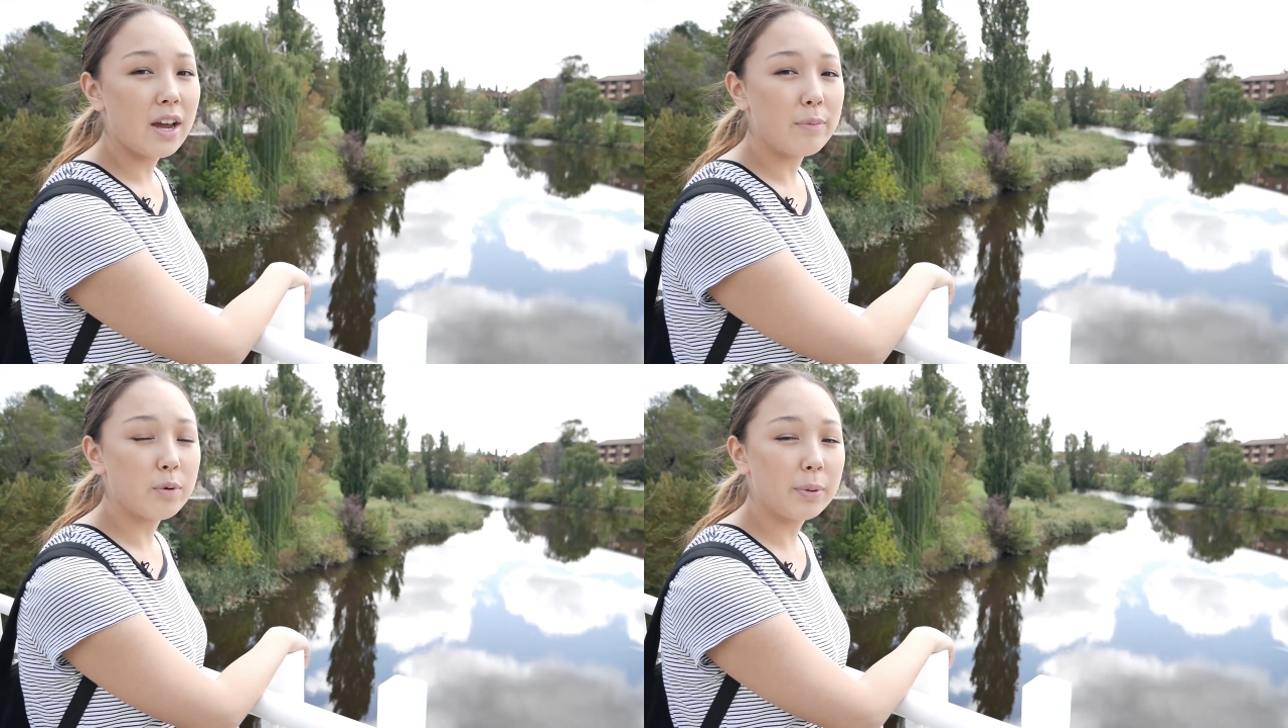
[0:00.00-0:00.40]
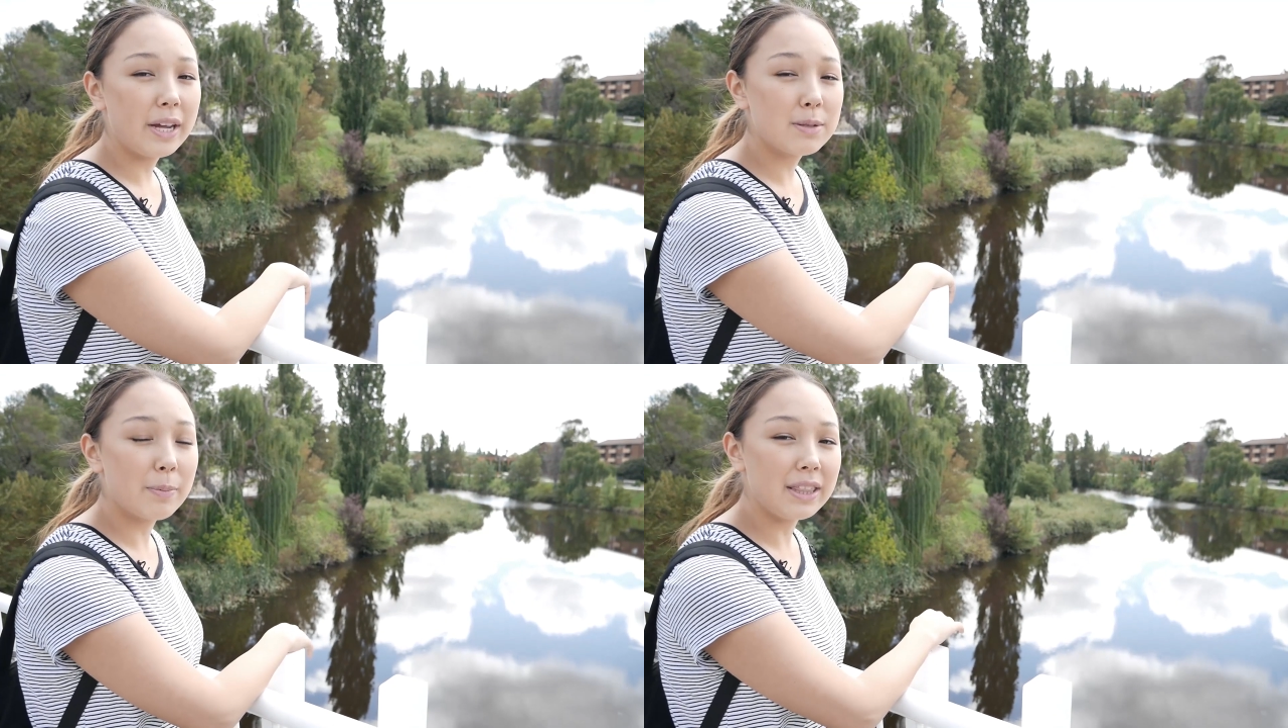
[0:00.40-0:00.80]
and
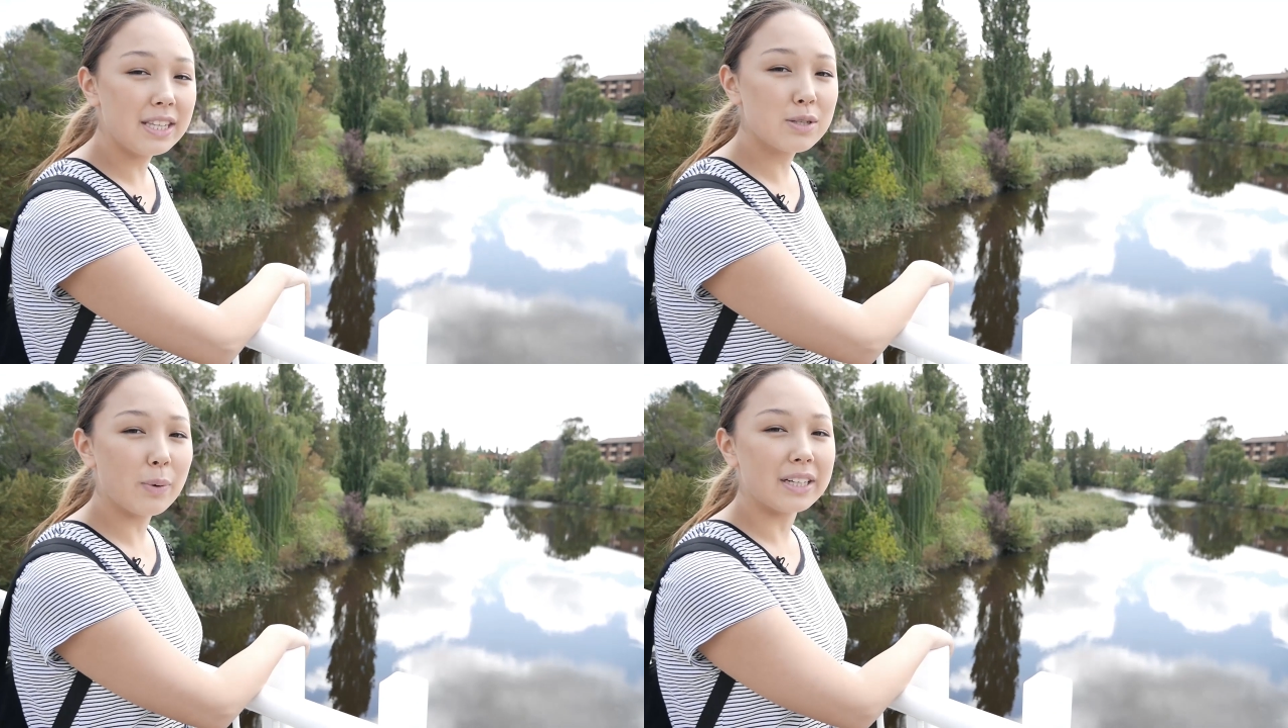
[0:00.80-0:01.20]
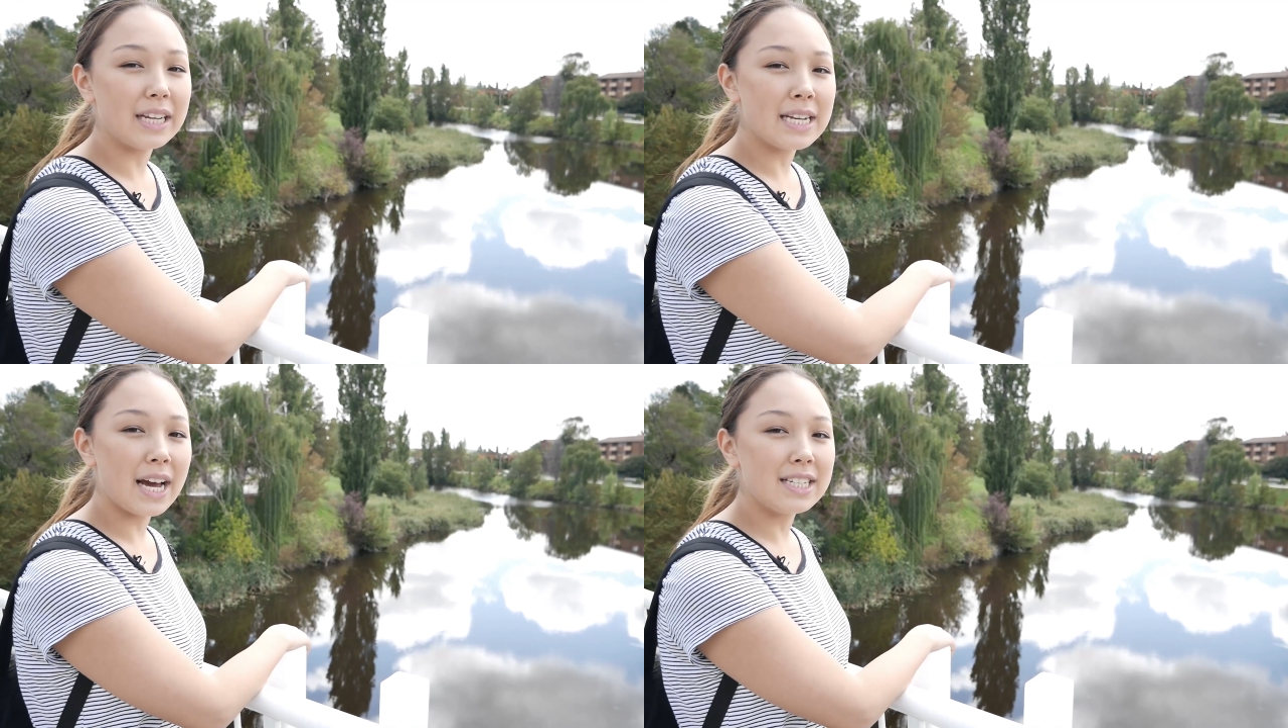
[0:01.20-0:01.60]
replaced by this one
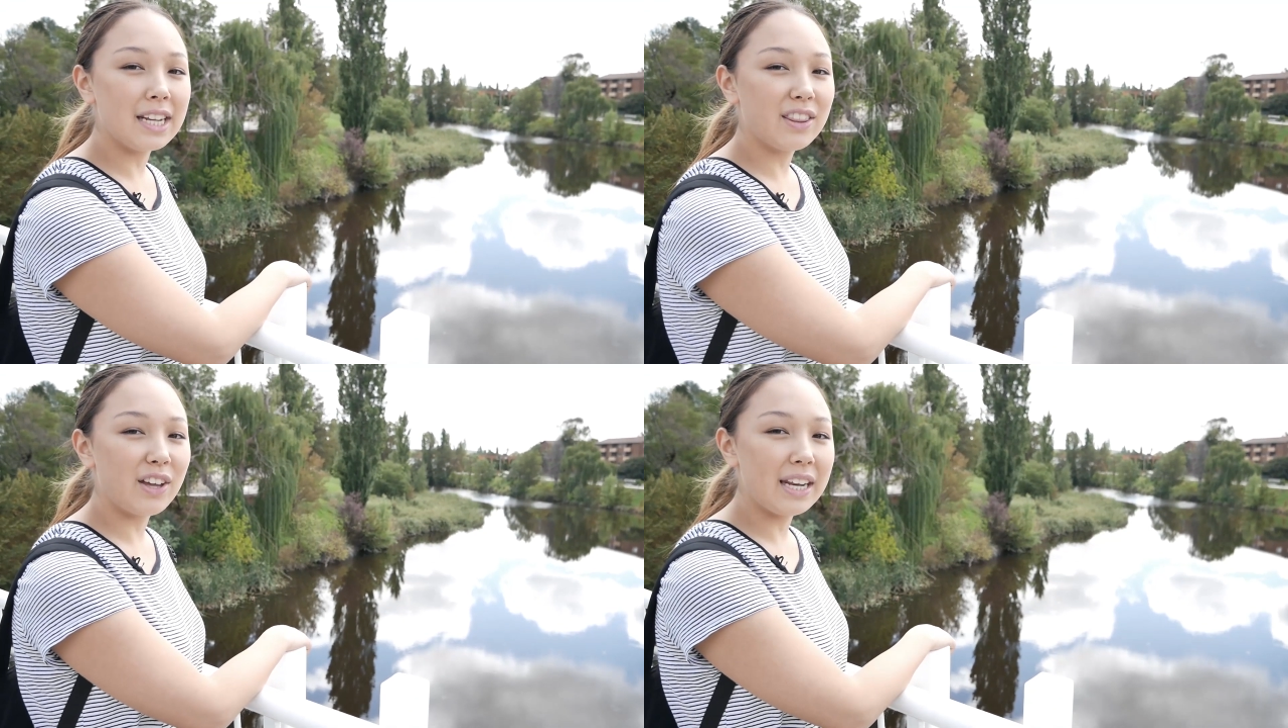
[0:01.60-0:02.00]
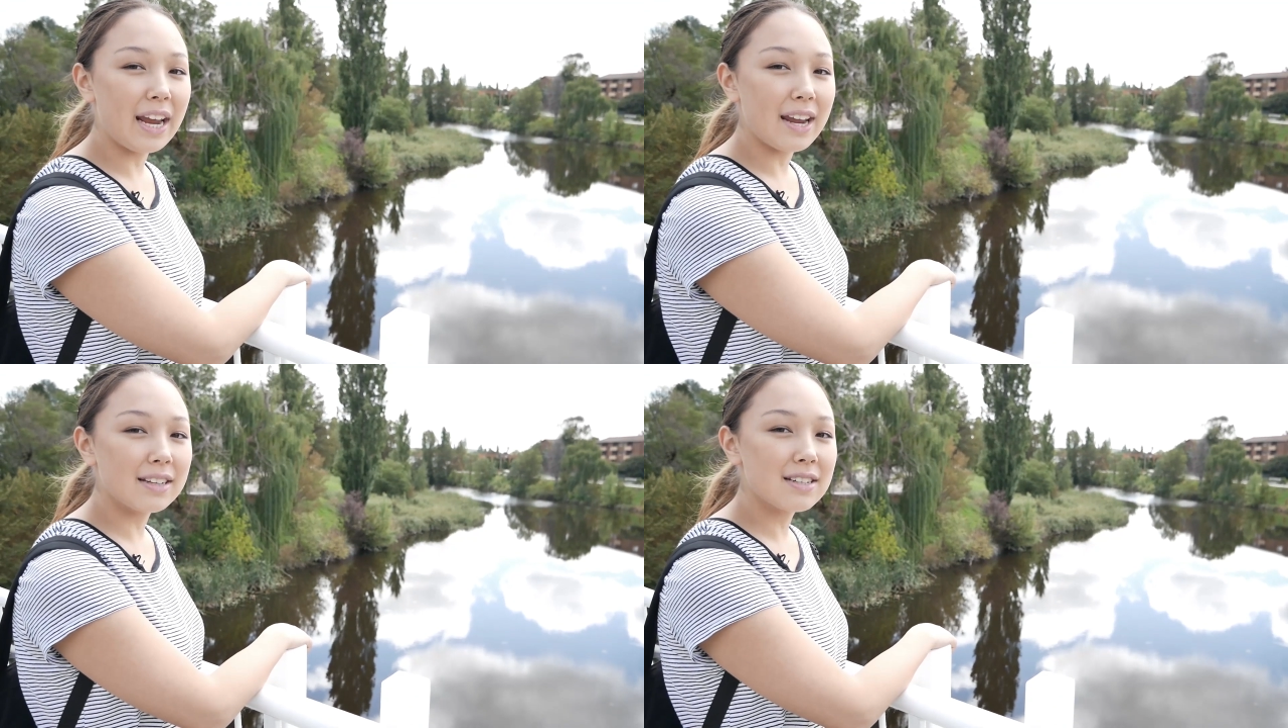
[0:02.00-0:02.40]
in
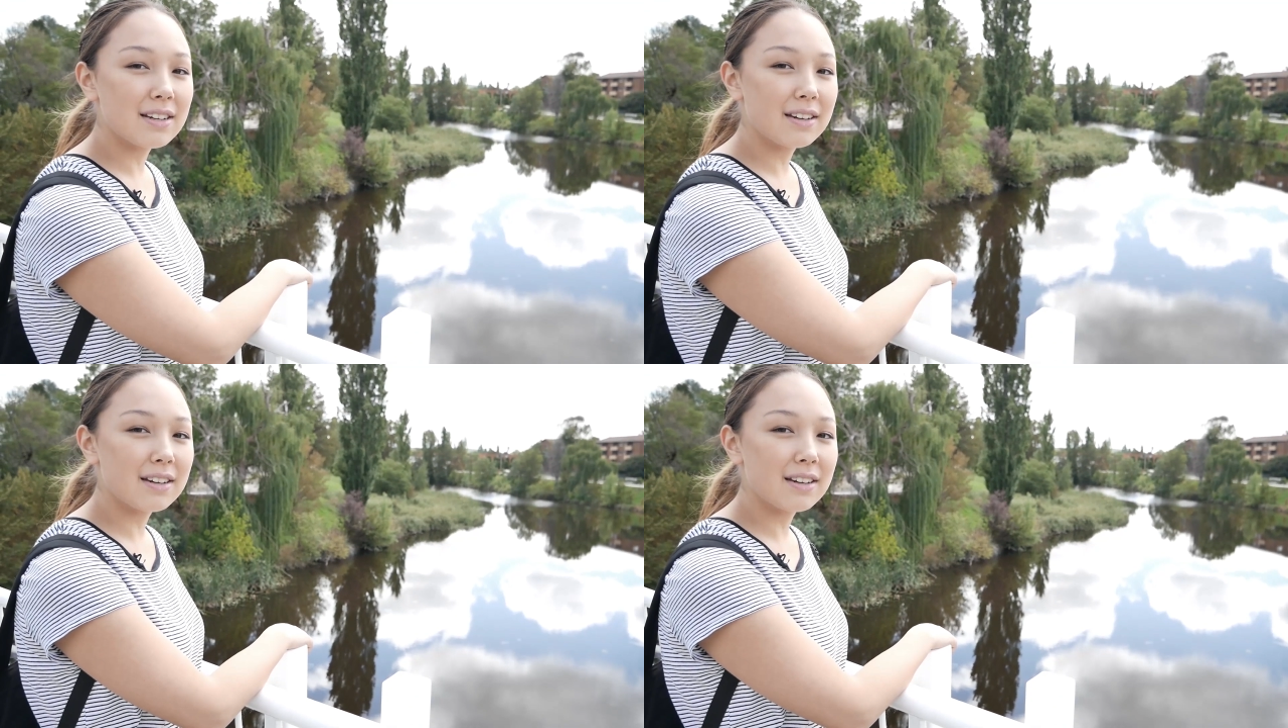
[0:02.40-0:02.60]
1938.